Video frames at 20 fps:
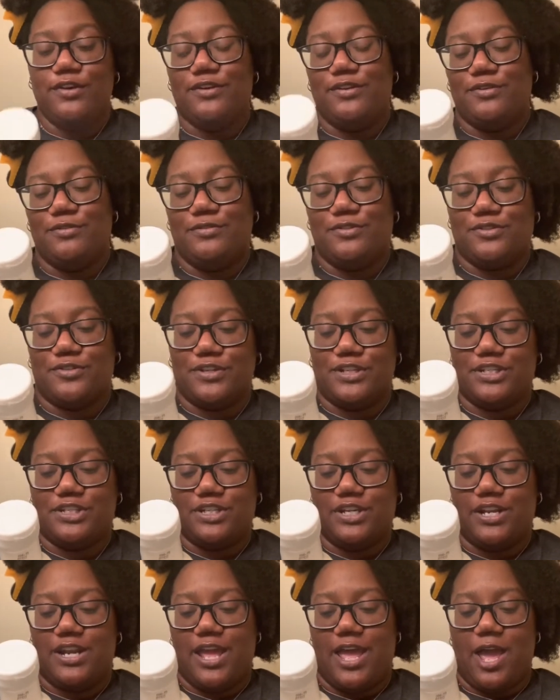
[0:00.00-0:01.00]

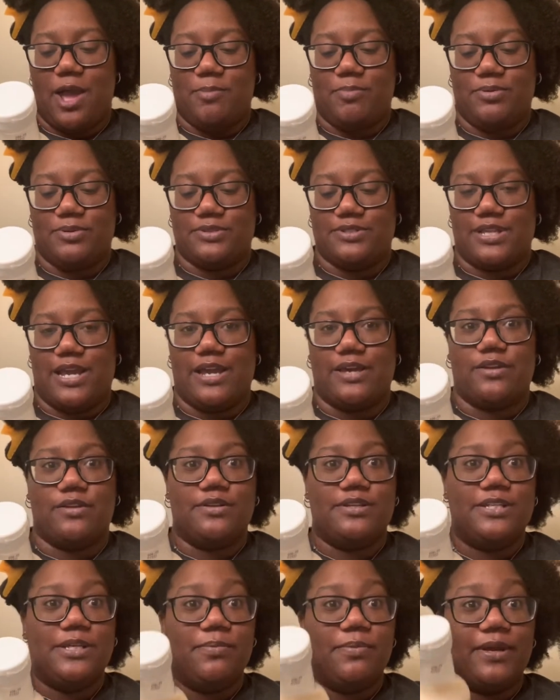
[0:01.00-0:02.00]
Nutrition Apple Cider
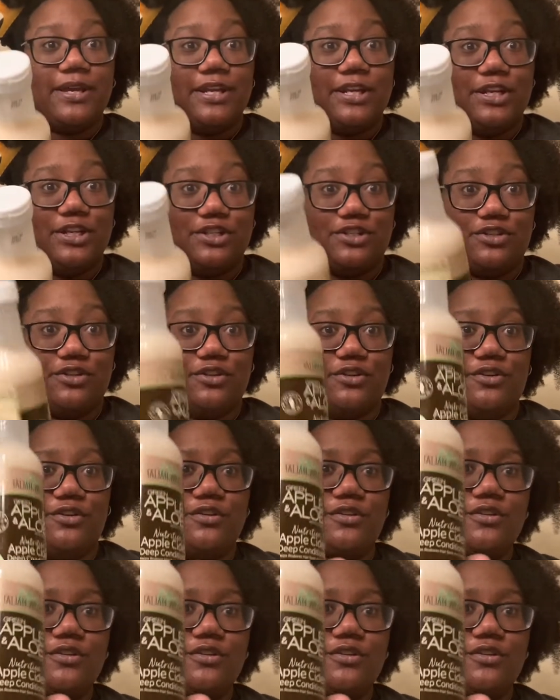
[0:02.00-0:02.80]
Deep Conditioner.